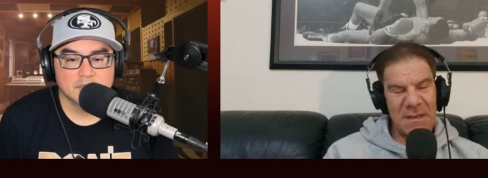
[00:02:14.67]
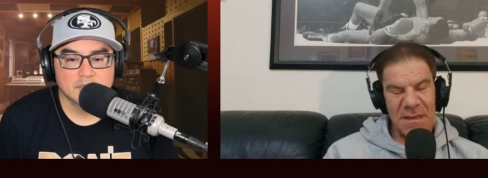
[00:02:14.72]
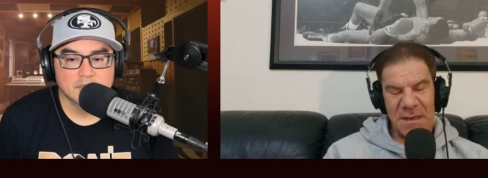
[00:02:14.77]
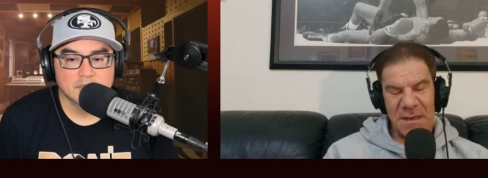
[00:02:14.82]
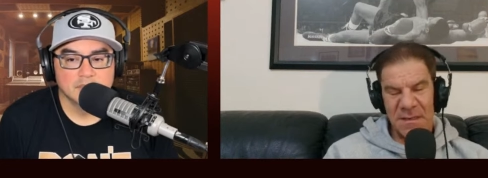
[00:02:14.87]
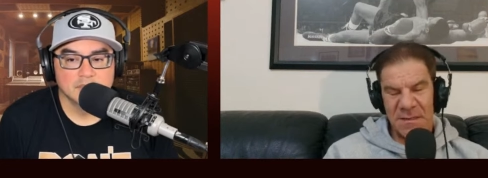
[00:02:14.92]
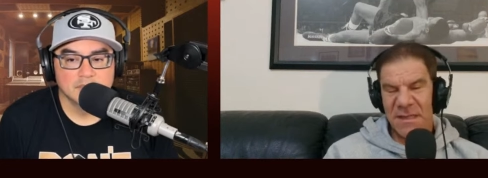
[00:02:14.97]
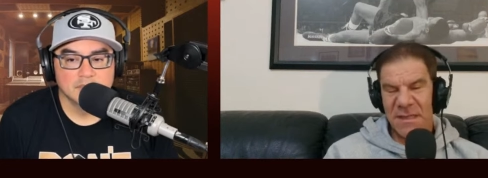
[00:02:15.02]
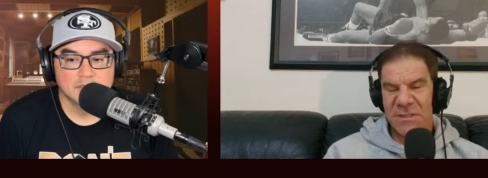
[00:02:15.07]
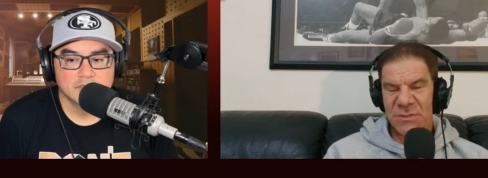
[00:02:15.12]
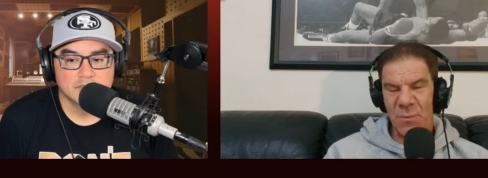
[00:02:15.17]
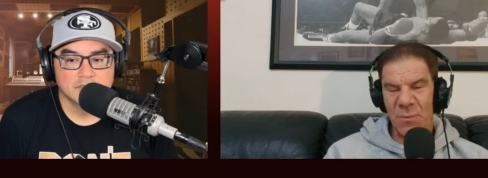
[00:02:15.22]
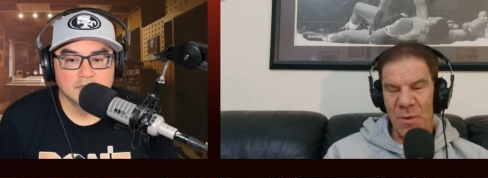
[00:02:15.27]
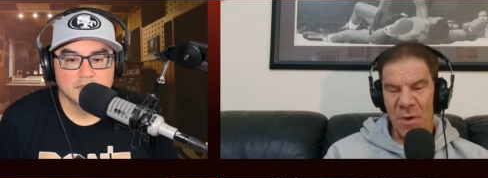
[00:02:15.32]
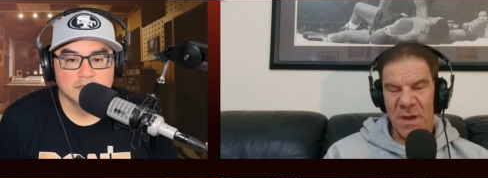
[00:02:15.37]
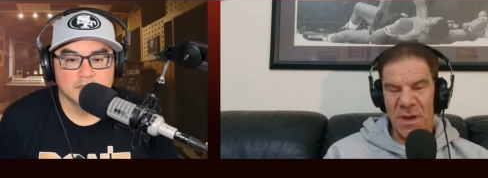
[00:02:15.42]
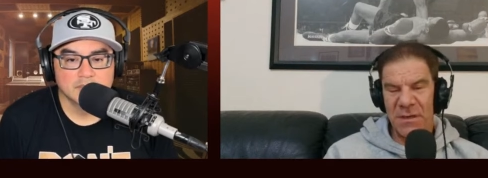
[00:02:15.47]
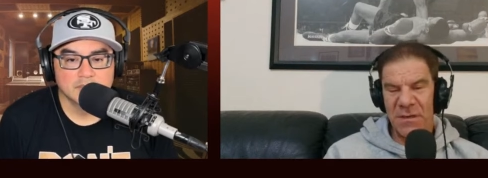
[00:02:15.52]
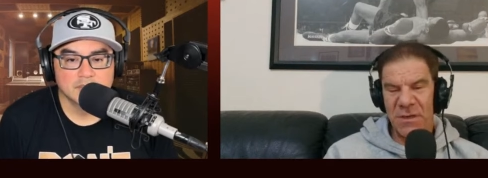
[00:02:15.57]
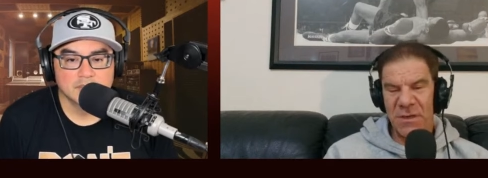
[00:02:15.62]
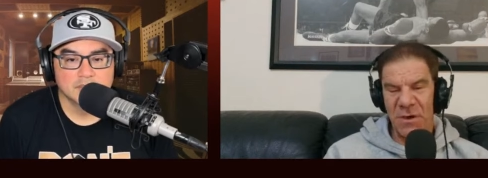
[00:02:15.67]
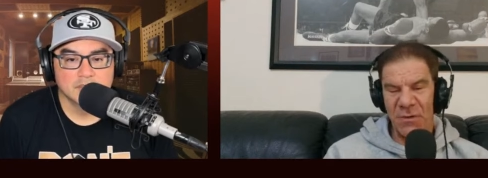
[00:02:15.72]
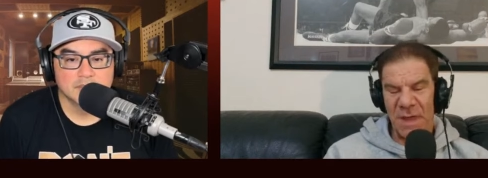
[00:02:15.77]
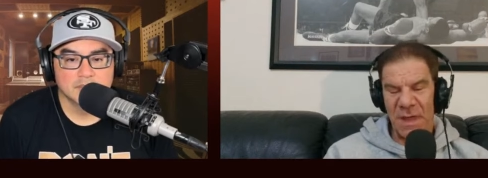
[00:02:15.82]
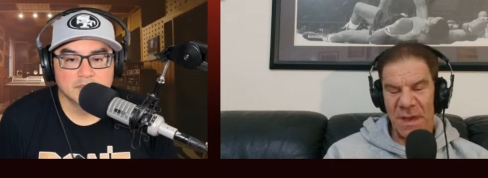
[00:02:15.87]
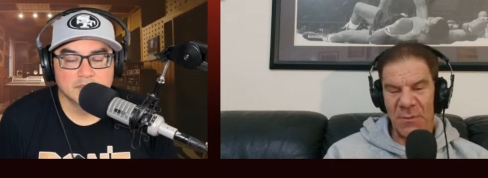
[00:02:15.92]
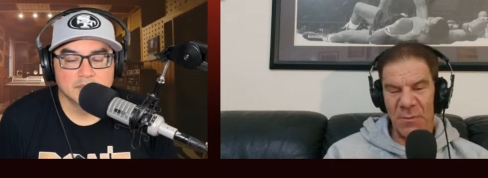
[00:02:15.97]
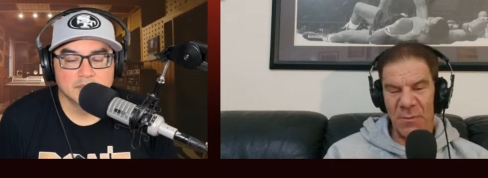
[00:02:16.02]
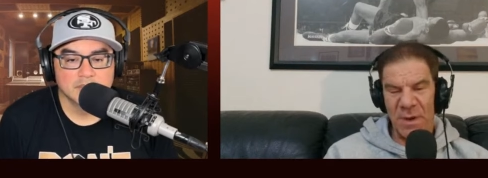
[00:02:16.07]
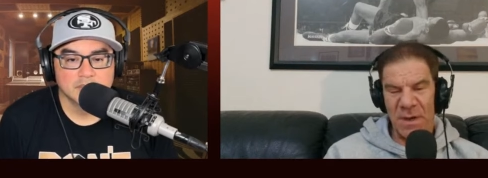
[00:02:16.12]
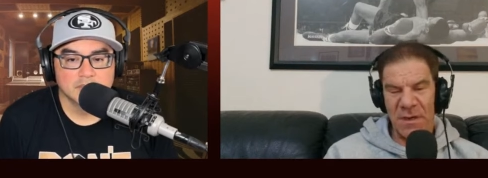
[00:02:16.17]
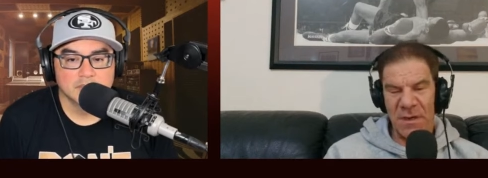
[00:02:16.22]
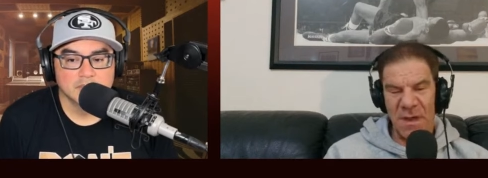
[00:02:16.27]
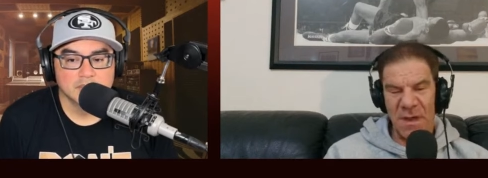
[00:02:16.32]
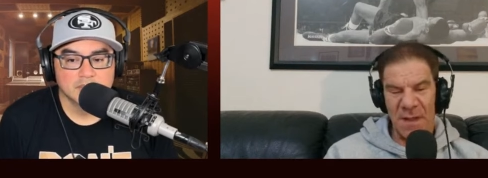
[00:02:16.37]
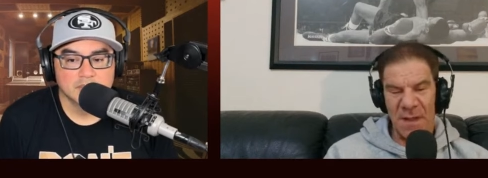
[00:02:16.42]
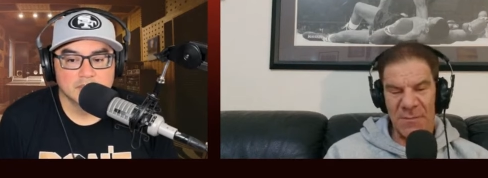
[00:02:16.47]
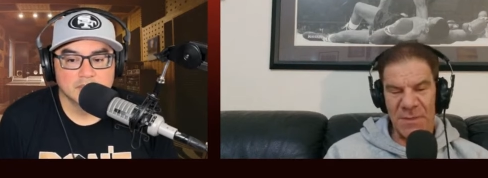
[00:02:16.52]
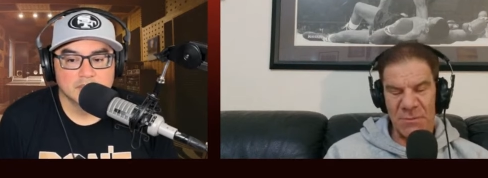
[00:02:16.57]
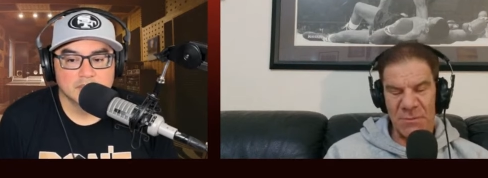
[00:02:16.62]
Speaker 1: in this one, you know, like
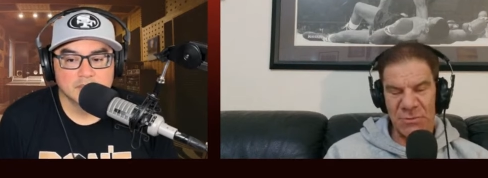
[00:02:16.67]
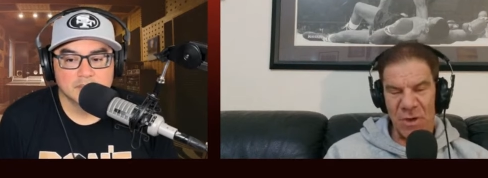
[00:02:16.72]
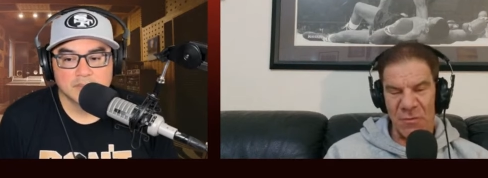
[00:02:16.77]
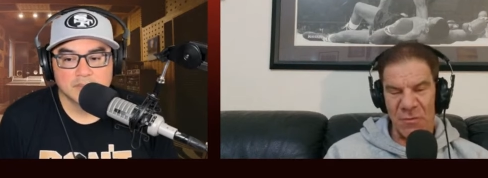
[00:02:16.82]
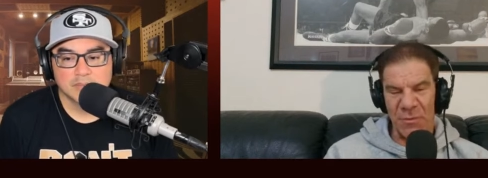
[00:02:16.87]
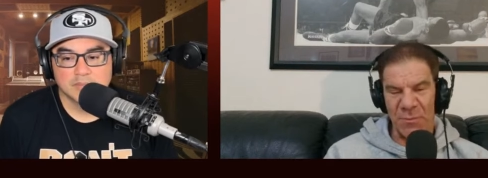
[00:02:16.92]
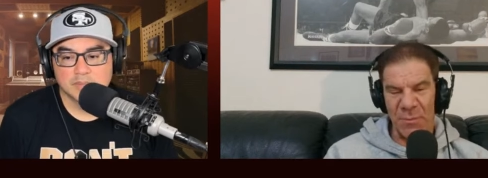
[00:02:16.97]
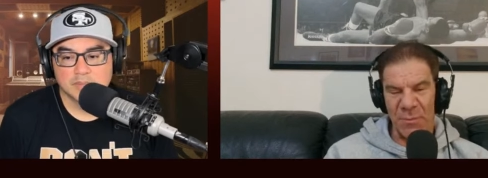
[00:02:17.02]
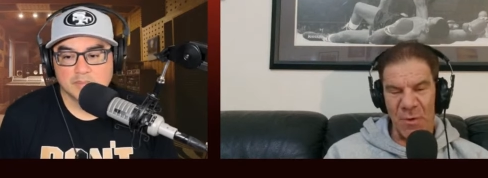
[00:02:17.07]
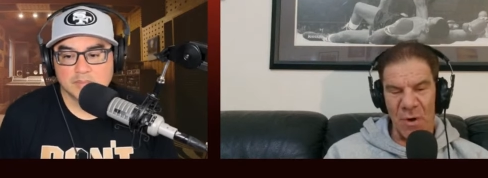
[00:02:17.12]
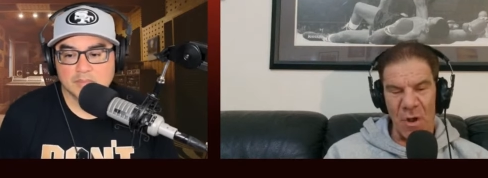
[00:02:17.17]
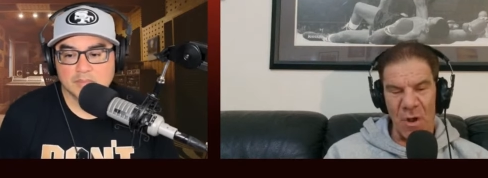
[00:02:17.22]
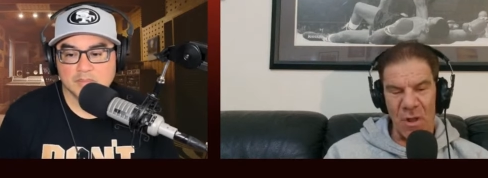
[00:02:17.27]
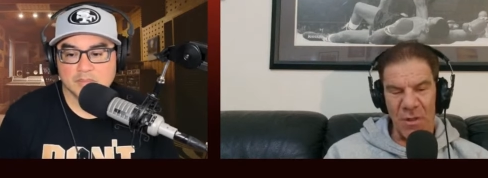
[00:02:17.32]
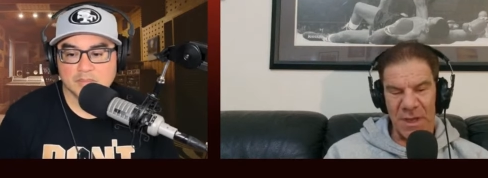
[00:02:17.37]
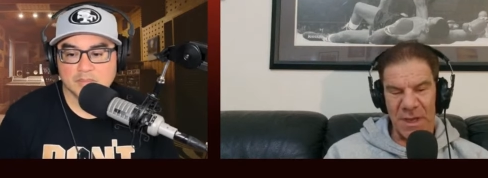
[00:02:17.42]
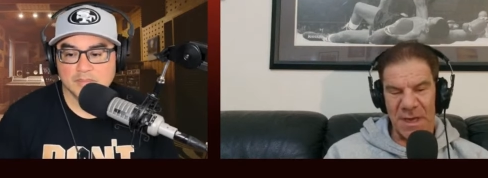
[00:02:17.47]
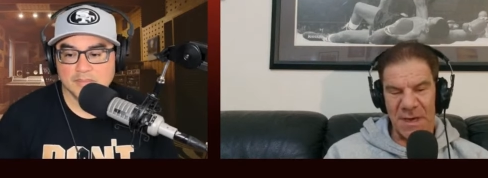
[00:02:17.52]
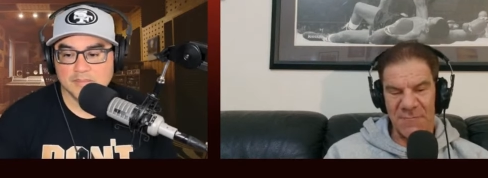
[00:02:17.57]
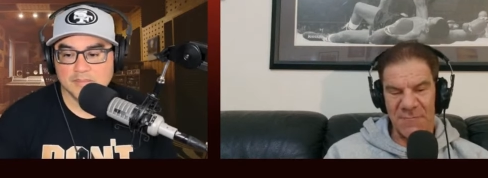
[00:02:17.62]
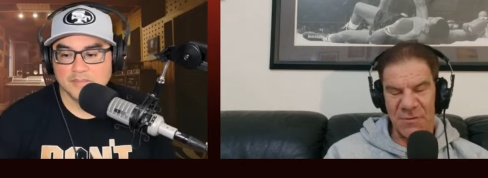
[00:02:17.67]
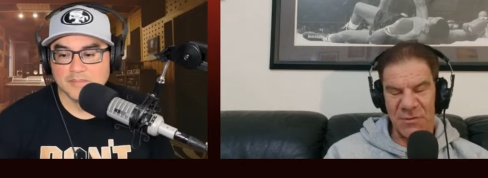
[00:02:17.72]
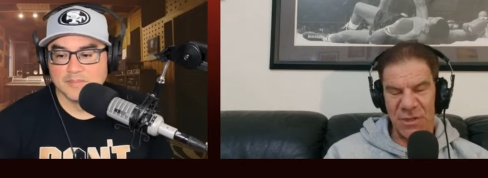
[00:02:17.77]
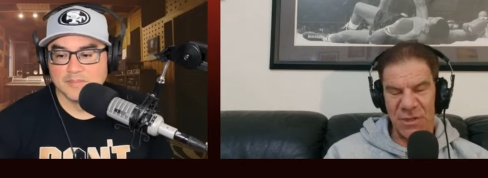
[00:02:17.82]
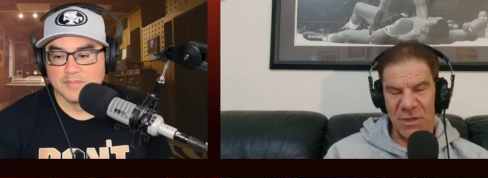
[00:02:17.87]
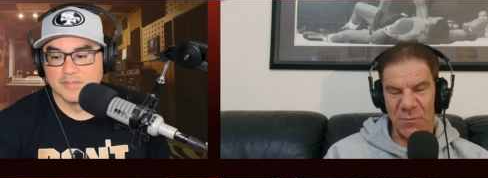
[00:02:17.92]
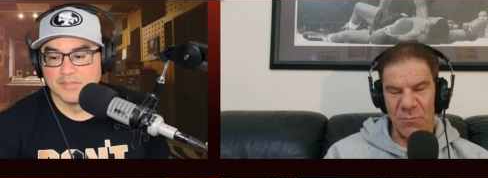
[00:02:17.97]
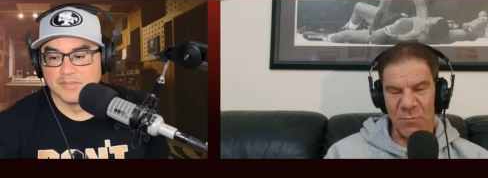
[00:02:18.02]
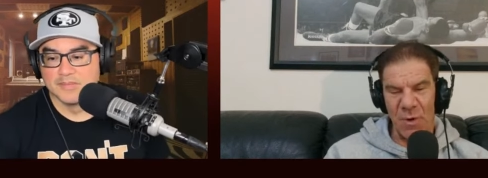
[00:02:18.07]
when um, there was all the brawling and everything, and